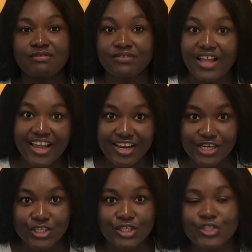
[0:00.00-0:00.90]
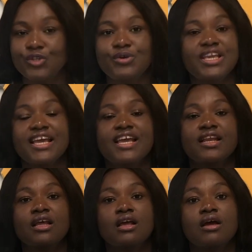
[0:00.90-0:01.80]
luggage you can
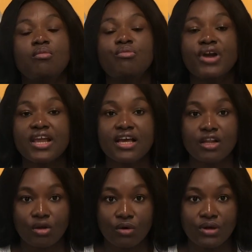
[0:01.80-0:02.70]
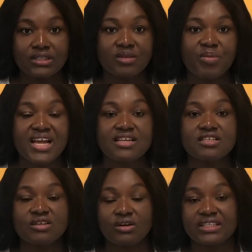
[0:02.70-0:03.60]
bring along depends
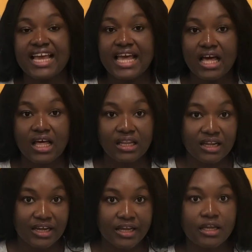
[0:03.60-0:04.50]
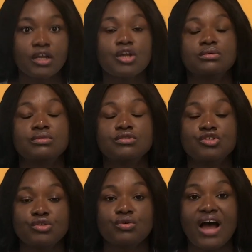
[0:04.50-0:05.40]
on the airline
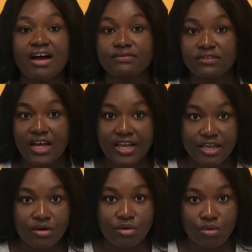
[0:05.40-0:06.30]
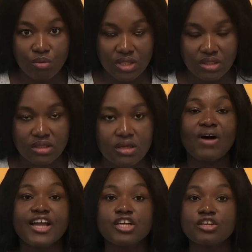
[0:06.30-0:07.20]
you are flying with. I
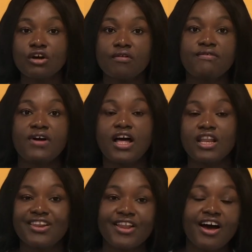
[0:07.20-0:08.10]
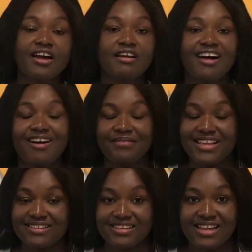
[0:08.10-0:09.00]
know for a lot of
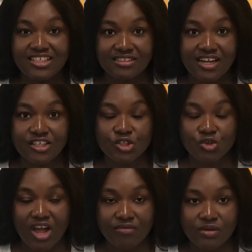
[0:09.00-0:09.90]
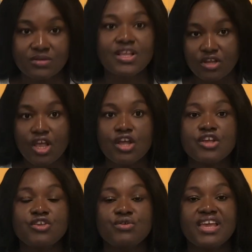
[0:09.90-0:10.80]
international travels,
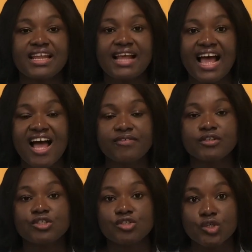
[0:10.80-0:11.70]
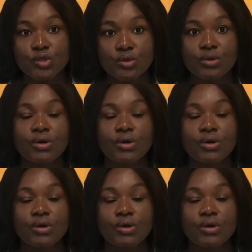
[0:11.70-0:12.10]
you can have 2